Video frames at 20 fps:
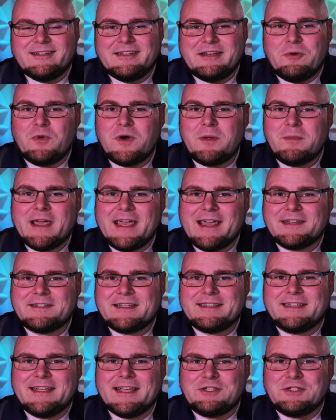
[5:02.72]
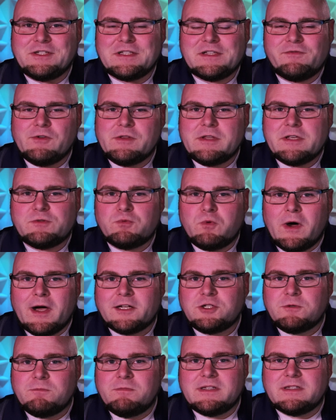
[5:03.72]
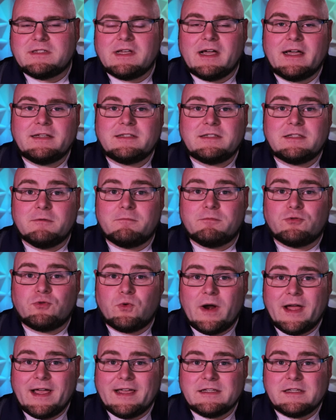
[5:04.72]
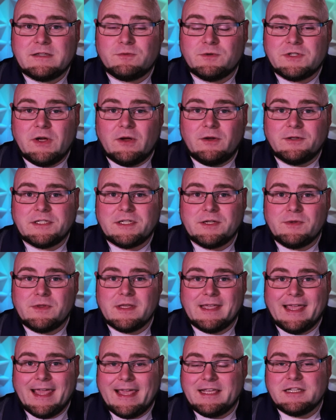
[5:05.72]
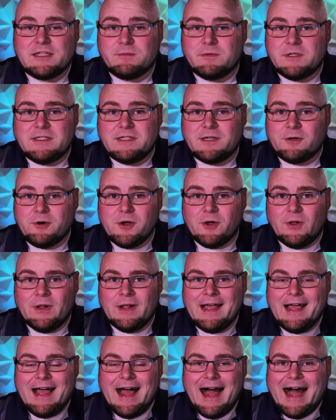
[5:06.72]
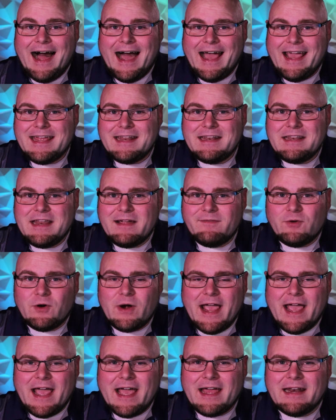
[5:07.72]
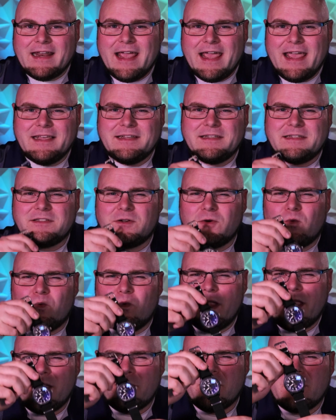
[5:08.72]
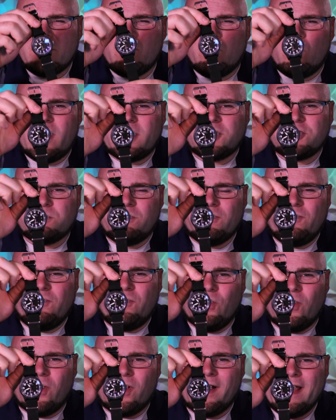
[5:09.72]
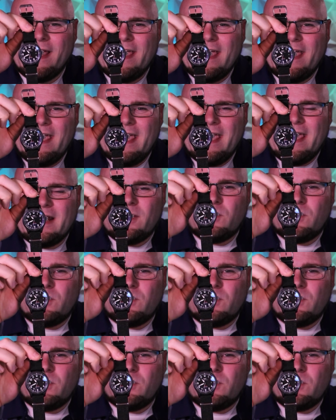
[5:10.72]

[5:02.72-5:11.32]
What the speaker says: Now, one of my hesitations for this watch, besides the price, was also the case material. I had never had a ceramic watch before, and I